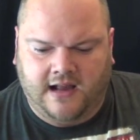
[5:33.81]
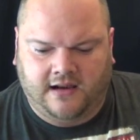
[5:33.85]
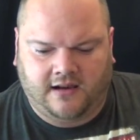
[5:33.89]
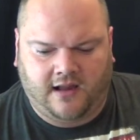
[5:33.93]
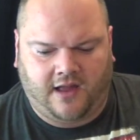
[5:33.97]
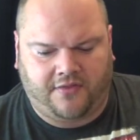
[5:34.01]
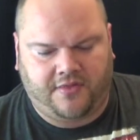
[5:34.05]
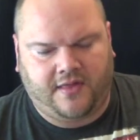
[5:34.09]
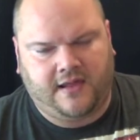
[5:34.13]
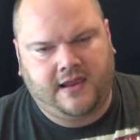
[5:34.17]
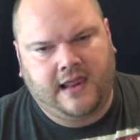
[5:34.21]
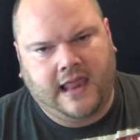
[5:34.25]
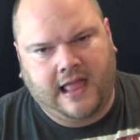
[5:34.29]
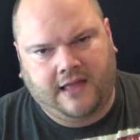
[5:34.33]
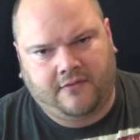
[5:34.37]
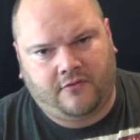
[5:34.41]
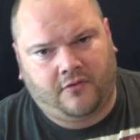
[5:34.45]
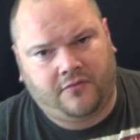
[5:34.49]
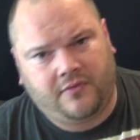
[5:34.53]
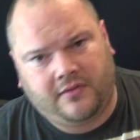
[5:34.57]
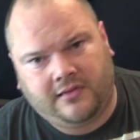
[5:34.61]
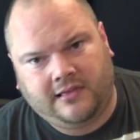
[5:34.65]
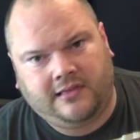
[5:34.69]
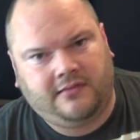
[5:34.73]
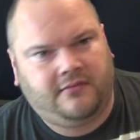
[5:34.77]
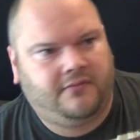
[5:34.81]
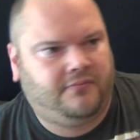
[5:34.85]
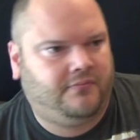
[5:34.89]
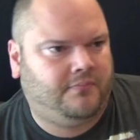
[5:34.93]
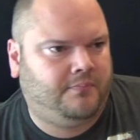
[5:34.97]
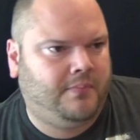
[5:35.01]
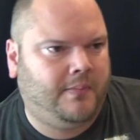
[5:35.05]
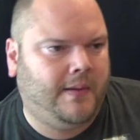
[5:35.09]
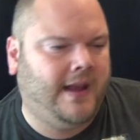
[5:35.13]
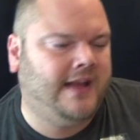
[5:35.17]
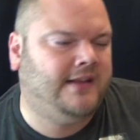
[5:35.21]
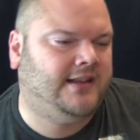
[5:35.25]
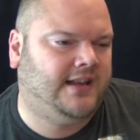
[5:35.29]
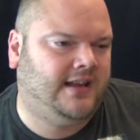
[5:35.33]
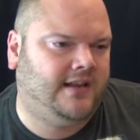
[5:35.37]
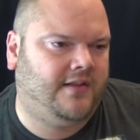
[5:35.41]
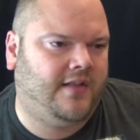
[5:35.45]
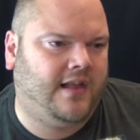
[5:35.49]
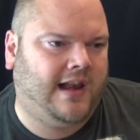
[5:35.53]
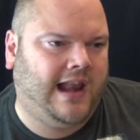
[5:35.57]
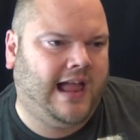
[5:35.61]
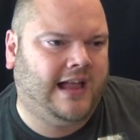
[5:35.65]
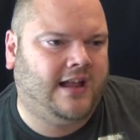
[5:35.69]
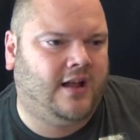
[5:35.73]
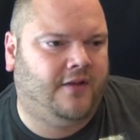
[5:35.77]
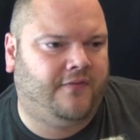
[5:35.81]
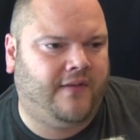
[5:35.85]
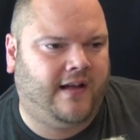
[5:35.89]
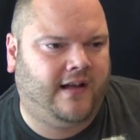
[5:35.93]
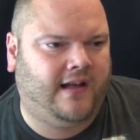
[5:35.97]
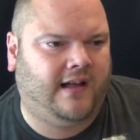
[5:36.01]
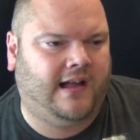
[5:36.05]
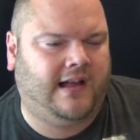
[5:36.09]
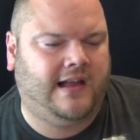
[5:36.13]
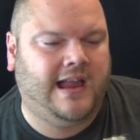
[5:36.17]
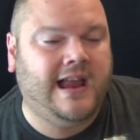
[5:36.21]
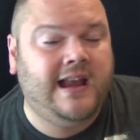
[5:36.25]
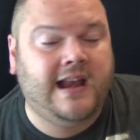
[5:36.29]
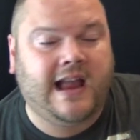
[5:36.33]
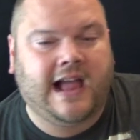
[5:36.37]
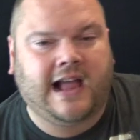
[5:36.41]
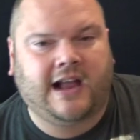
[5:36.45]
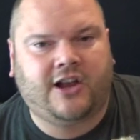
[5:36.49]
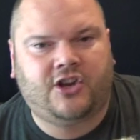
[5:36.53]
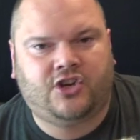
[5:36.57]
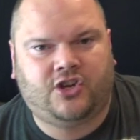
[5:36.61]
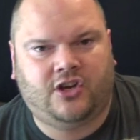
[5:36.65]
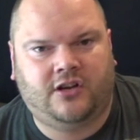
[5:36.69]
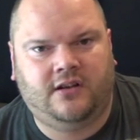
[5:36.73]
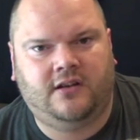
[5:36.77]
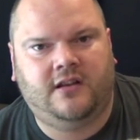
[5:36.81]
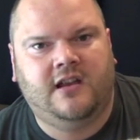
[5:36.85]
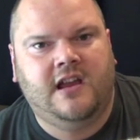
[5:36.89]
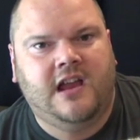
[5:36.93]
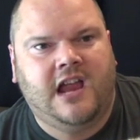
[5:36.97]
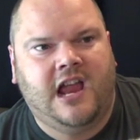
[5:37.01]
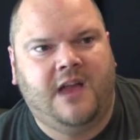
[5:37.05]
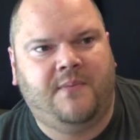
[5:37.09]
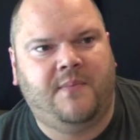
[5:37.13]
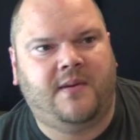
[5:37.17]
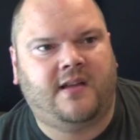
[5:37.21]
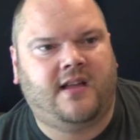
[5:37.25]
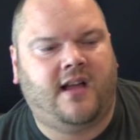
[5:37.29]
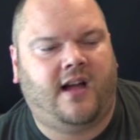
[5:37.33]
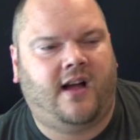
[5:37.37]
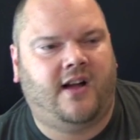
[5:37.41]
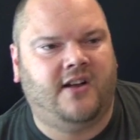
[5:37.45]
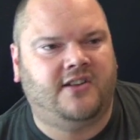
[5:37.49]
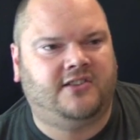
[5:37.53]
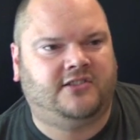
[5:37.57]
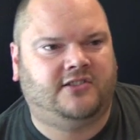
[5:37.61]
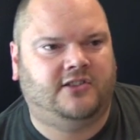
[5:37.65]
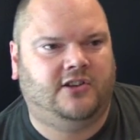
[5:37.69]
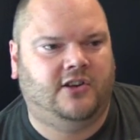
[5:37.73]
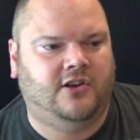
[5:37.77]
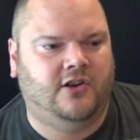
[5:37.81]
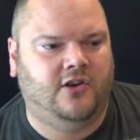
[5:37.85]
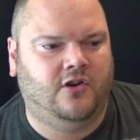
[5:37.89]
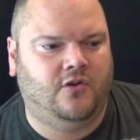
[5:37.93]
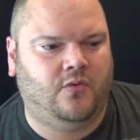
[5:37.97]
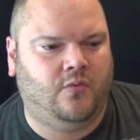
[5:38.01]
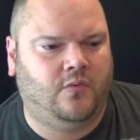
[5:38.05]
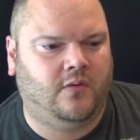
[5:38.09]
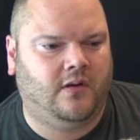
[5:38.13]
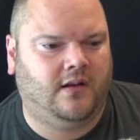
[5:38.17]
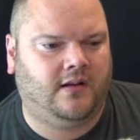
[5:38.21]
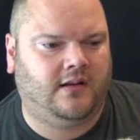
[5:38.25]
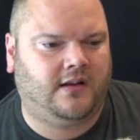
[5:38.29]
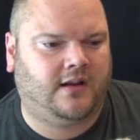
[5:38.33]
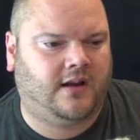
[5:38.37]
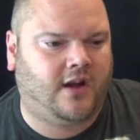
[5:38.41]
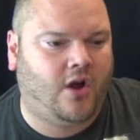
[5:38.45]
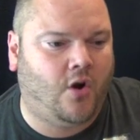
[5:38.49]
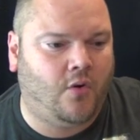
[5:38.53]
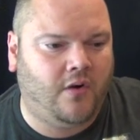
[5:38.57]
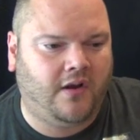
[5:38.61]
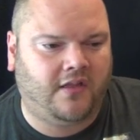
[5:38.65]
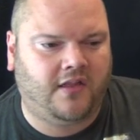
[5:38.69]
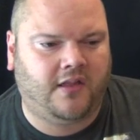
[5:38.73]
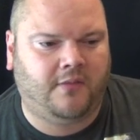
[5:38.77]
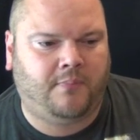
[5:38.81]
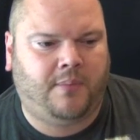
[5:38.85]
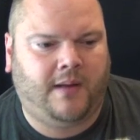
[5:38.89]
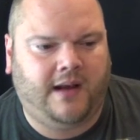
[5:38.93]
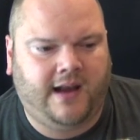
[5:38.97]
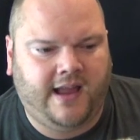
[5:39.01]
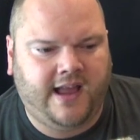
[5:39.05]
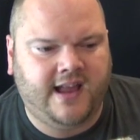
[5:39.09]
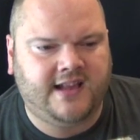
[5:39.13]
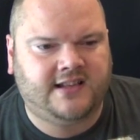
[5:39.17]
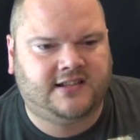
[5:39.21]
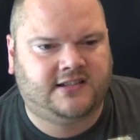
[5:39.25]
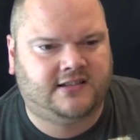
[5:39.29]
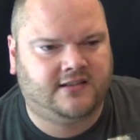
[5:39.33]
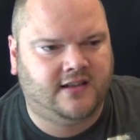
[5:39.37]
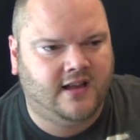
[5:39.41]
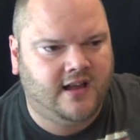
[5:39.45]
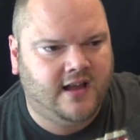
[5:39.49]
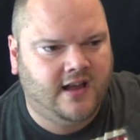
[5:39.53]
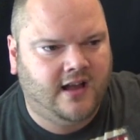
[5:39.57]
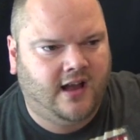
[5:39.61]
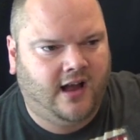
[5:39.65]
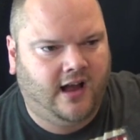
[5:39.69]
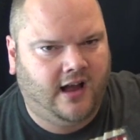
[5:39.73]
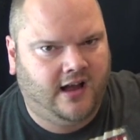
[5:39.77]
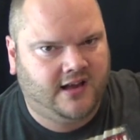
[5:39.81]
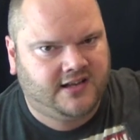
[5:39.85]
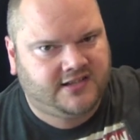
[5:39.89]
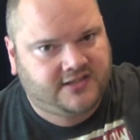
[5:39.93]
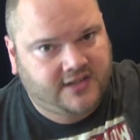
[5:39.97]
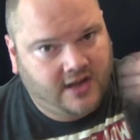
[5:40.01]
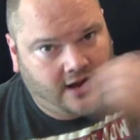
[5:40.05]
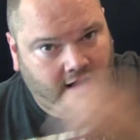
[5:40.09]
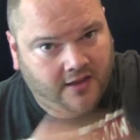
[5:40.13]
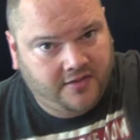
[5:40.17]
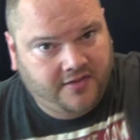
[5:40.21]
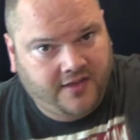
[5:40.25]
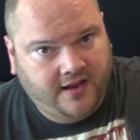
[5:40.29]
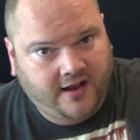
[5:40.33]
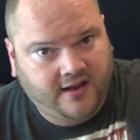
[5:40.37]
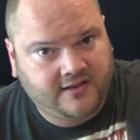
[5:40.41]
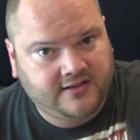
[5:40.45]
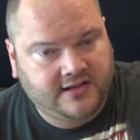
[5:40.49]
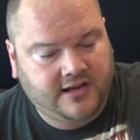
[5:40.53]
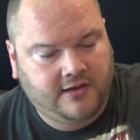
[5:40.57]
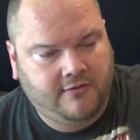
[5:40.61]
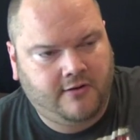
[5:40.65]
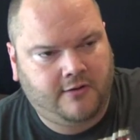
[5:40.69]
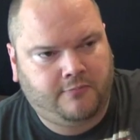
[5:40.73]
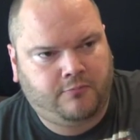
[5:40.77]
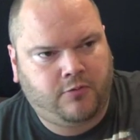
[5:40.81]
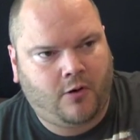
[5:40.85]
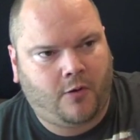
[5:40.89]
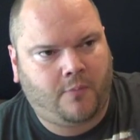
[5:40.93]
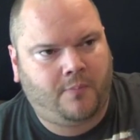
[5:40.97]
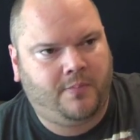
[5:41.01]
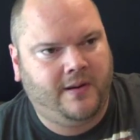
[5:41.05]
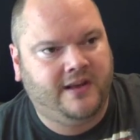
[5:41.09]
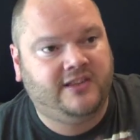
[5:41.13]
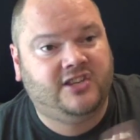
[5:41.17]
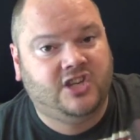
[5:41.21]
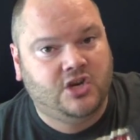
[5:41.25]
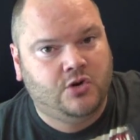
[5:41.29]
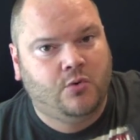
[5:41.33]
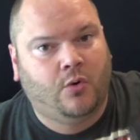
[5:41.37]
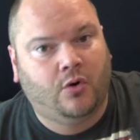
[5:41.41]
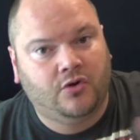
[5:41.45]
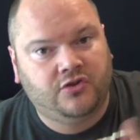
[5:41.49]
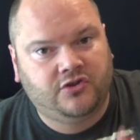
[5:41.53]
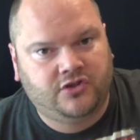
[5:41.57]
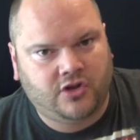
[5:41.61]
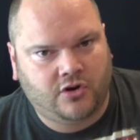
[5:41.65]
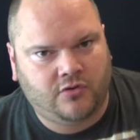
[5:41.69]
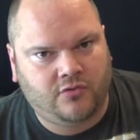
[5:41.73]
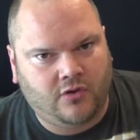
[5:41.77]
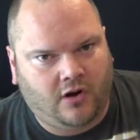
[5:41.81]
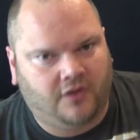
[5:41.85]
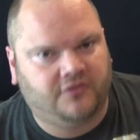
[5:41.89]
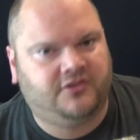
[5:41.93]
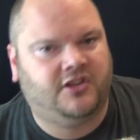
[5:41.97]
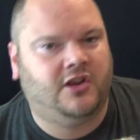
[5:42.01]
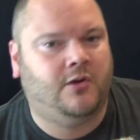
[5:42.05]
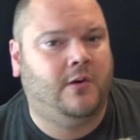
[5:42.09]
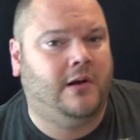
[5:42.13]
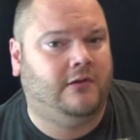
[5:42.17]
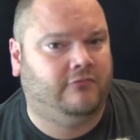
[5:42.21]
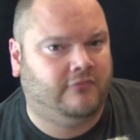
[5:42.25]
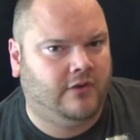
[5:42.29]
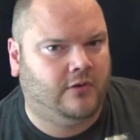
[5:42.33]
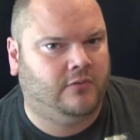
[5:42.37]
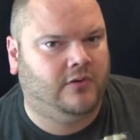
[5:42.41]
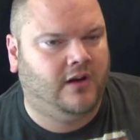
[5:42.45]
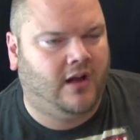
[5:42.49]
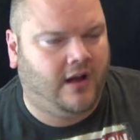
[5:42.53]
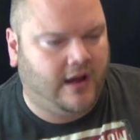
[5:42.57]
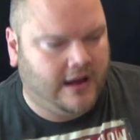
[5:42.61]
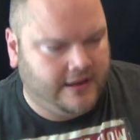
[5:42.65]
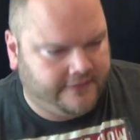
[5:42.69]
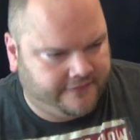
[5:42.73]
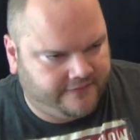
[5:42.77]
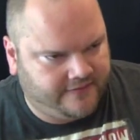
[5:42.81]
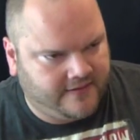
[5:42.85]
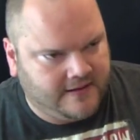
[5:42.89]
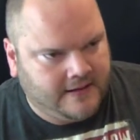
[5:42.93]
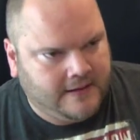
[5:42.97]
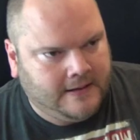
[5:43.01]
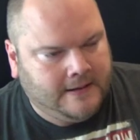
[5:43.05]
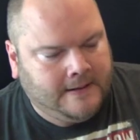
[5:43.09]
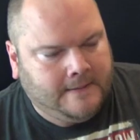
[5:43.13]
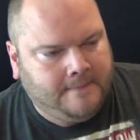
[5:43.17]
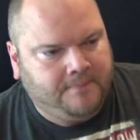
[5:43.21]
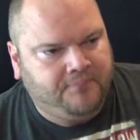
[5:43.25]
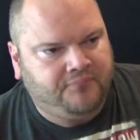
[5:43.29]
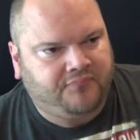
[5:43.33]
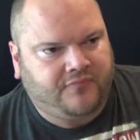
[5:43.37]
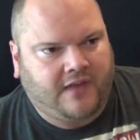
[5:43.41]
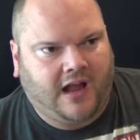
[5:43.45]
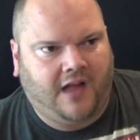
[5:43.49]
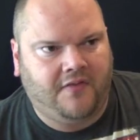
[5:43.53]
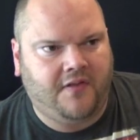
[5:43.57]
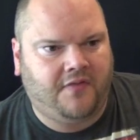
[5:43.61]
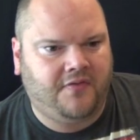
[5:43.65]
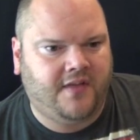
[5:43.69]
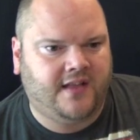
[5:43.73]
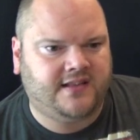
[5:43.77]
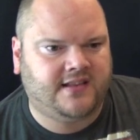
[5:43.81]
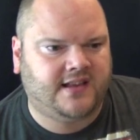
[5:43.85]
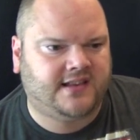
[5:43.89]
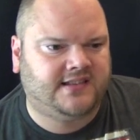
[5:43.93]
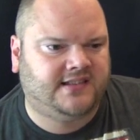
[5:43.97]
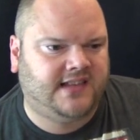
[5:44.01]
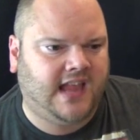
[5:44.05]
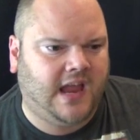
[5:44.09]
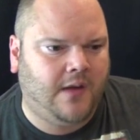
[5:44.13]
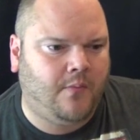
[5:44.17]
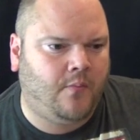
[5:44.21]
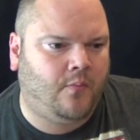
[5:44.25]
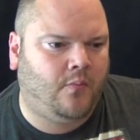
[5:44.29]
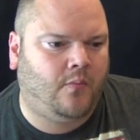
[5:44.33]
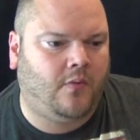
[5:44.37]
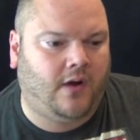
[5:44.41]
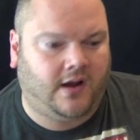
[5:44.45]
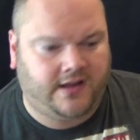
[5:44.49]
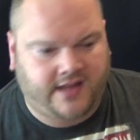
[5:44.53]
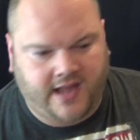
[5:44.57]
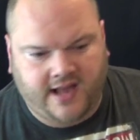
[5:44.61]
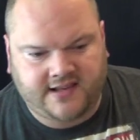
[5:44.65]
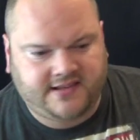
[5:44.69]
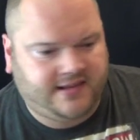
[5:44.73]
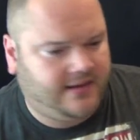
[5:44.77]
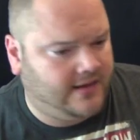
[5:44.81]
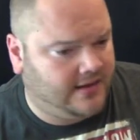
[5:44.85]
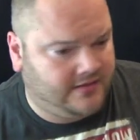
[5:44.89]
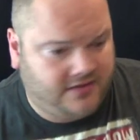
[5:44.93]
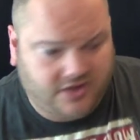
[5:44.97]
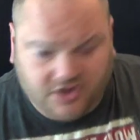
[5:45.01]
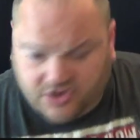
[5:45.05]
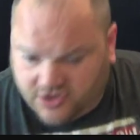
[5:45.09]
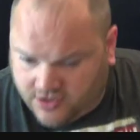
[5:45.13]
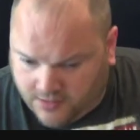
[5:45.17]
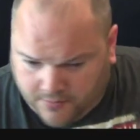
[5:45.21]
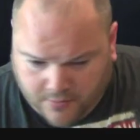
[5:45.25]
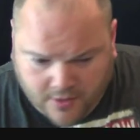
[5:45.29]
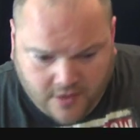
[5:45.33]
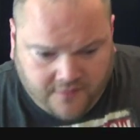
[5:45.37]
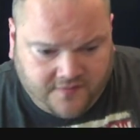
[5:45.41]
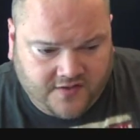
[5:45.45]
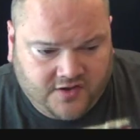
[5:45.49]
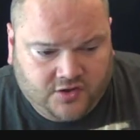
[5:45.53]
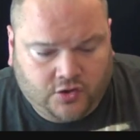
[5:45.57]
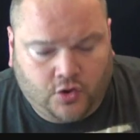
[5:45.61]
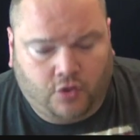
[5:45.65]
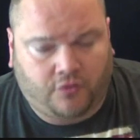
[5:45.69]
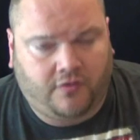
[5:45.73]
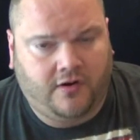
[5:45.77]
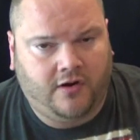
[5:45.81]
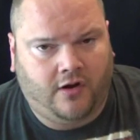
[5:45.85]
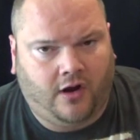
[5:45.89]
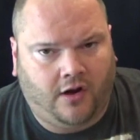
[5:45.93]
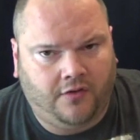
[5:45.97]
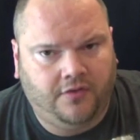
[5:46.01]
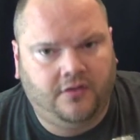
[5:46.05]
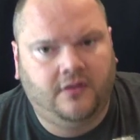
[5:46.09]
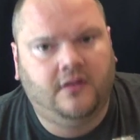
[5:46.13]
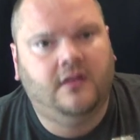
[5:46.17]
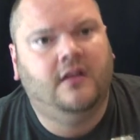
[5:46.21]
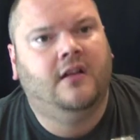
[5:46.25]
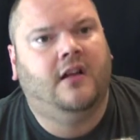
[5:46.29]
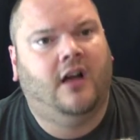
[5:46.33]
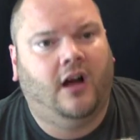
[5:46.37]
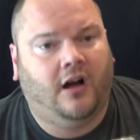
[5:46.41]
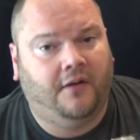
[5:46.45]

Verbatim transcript: Like the basically the lack of inaction in regards to calling the police, uh, certain things that you would probably do or do not do in real life. And then there's a scene, I guess, just to move the story on.